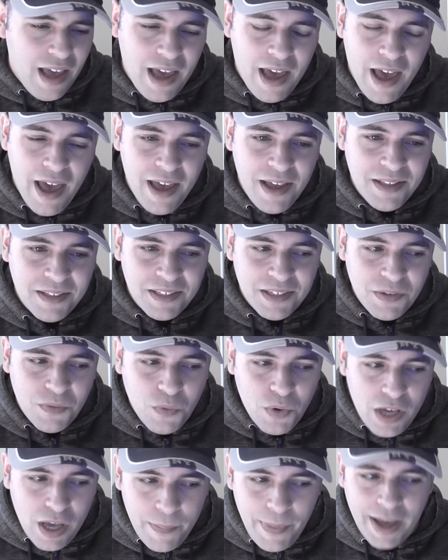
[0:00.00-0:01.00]
And
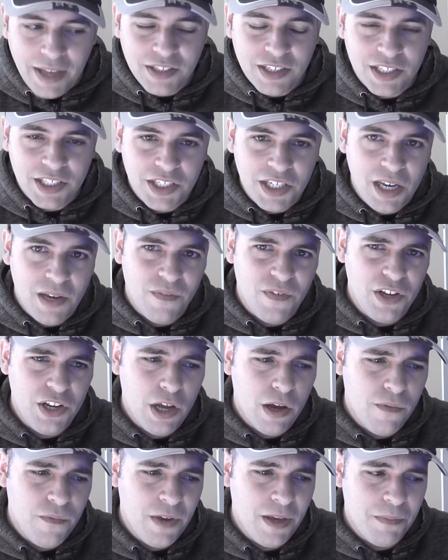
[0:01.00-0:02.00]
we're about to see a
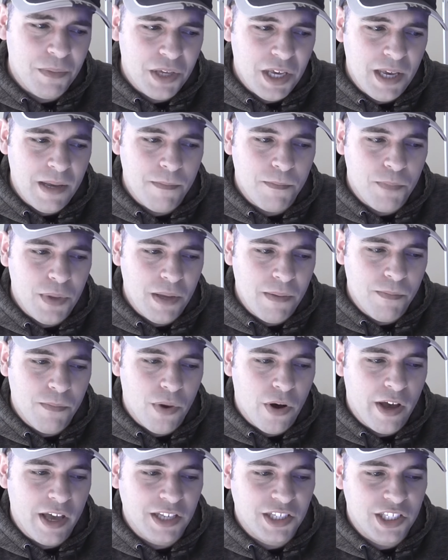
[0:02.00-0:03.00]
video of him getting bitten
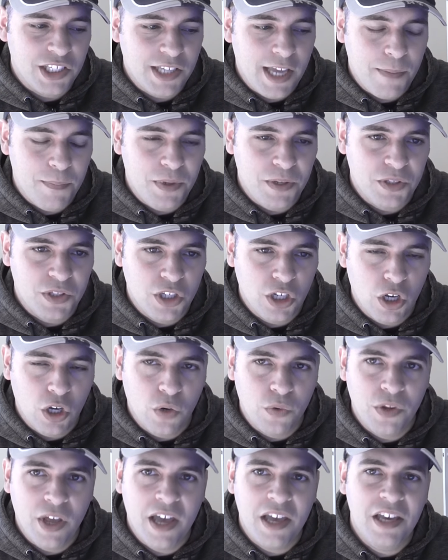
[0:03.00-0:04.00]
by a snapping
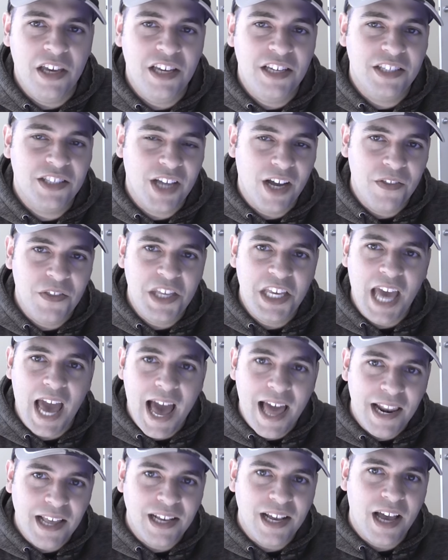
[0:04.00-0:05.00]
turtle. Now, he's done the
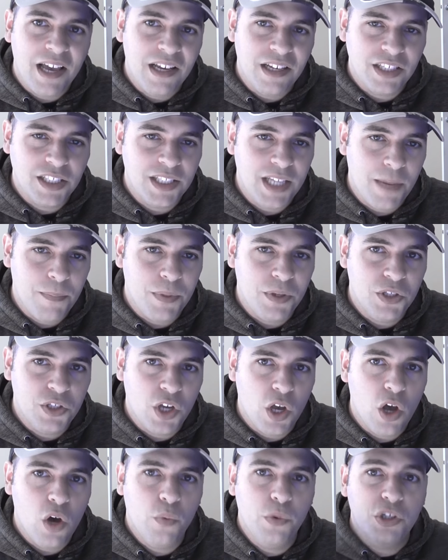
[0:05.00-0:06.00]
alligator snapping
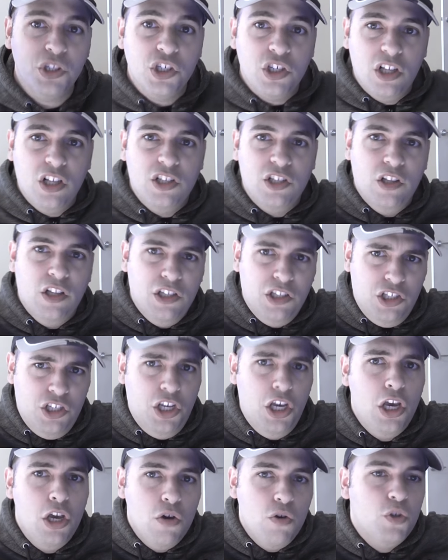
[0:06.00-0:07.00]
turtle, which is
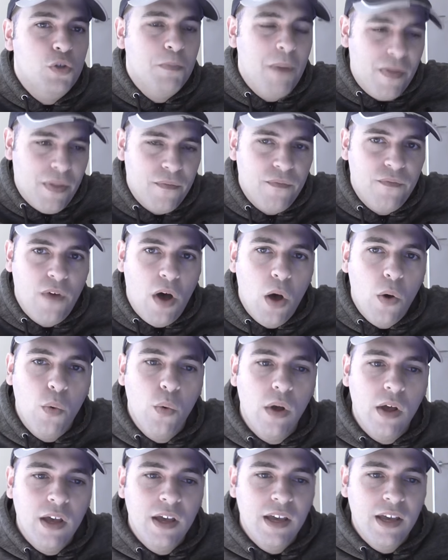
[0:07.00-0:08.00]
this huge mother
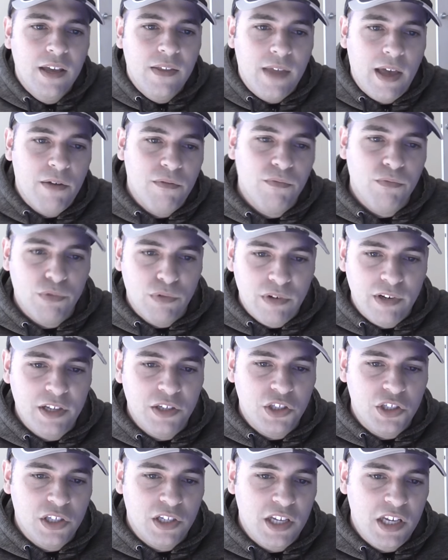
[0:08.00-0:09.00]
foe that will
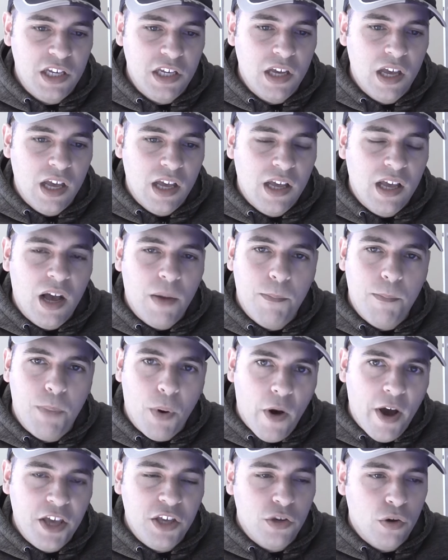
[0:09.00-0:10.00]
literally
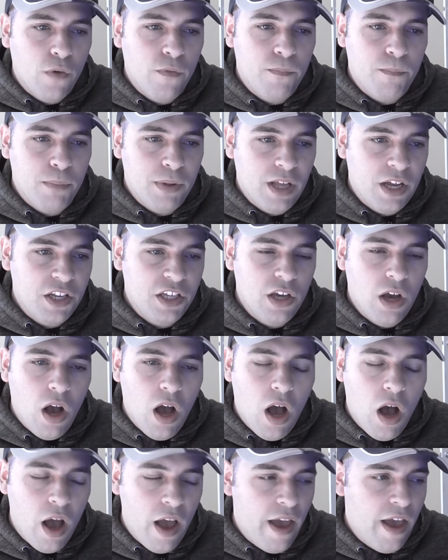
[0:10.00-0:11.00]
bite your bloody
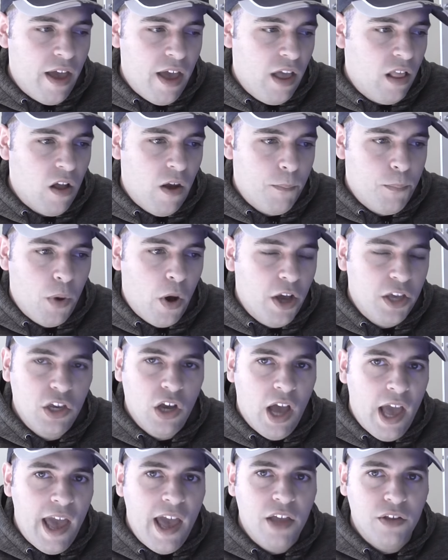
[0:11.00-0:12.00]
hand, like bite
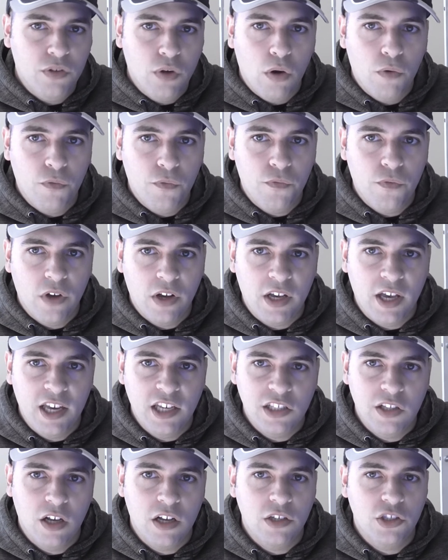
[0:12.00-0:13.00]
your hand off.
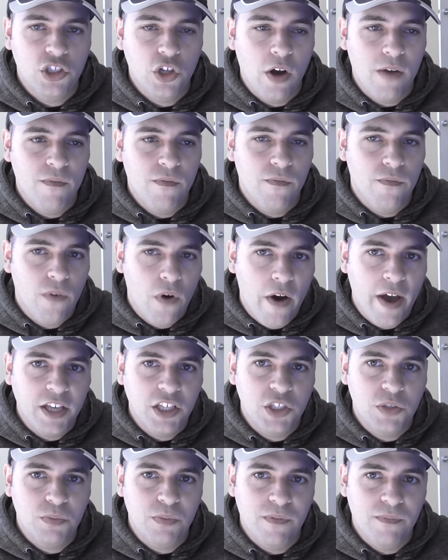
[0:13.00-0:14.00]
Okay, it's like a giant
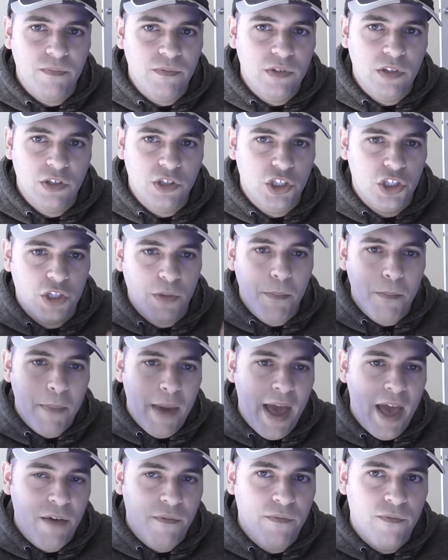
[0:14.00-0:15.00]
vice, but it's just a
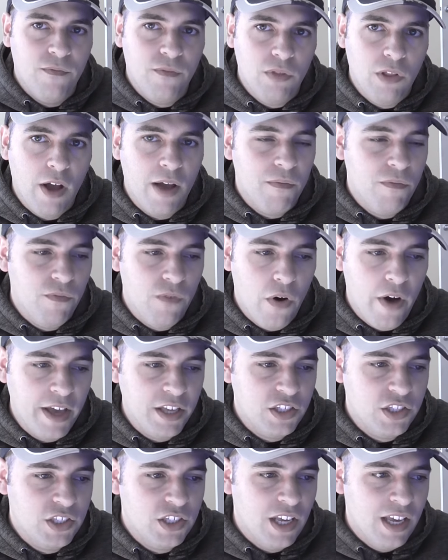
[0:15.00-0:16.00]
mouth like
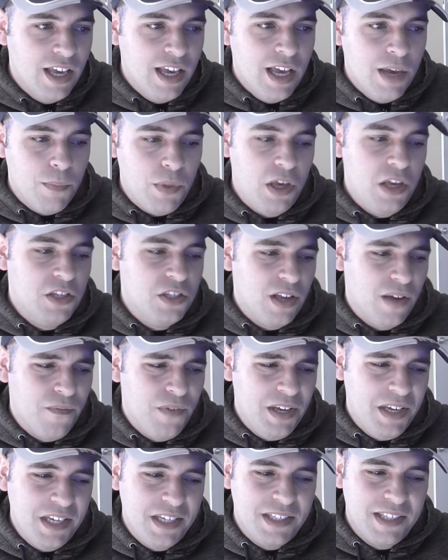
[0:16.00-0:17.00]
vice. But I
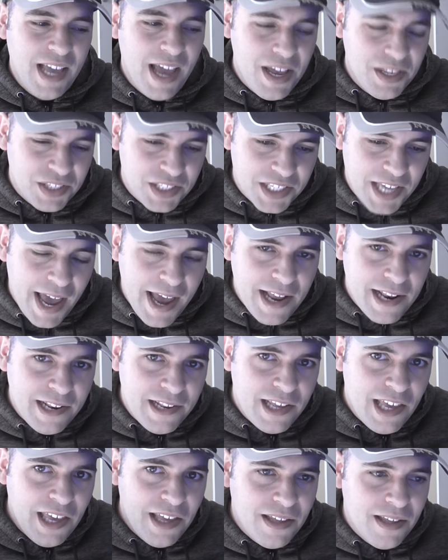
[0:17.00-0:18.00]
think he's
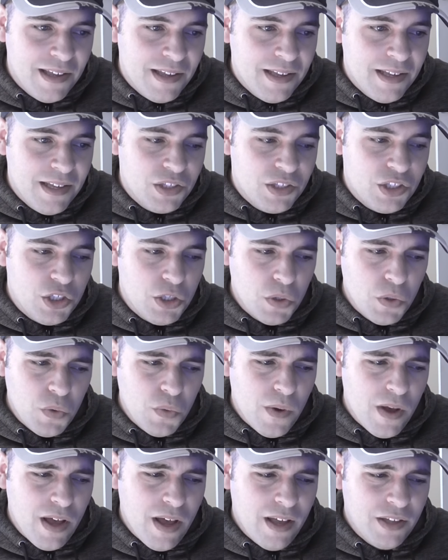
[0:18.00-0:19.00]
downscaling it
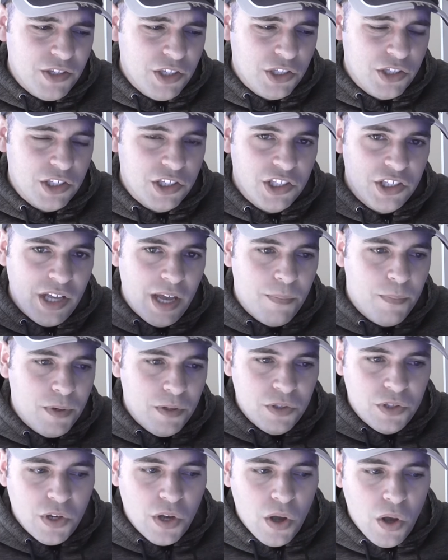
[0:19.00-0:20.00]
to just a
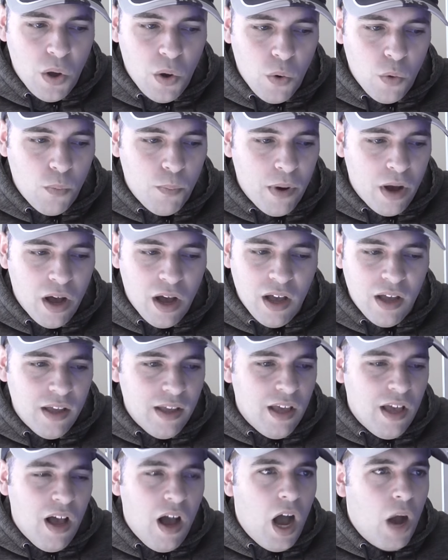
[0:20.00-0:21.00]
snapping turtle. But
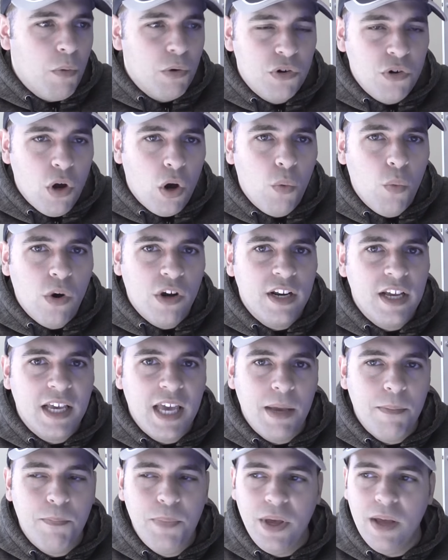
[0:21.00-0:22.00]
I would not want to
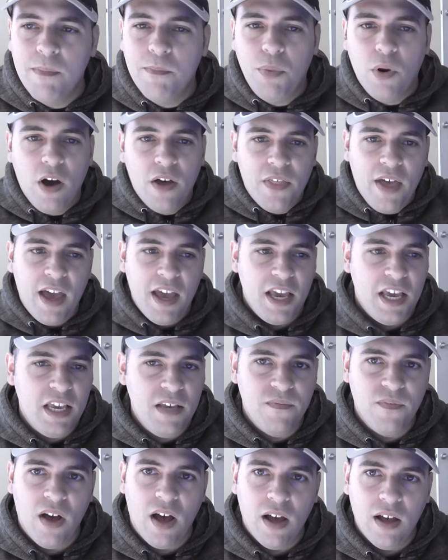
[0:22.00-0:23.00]
get bitten by that
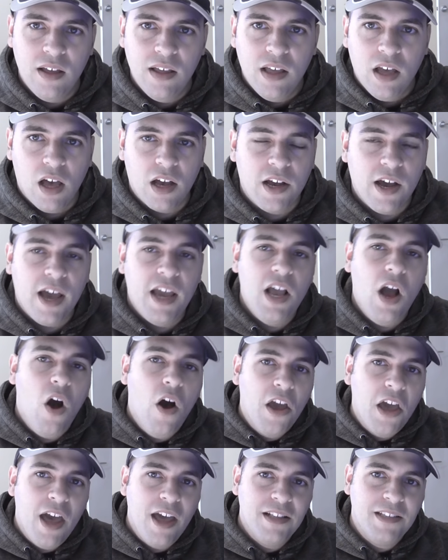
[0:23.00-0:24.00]
either. Okay,
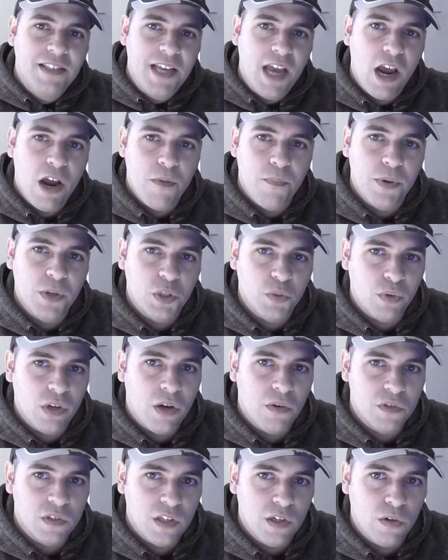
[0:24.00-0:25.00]
I had terrapins when
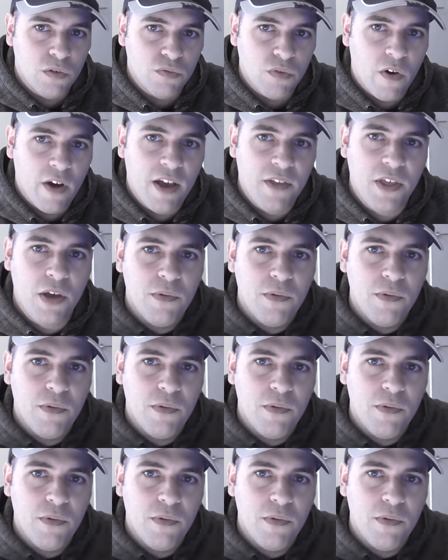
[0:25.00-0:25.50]
I was little, right?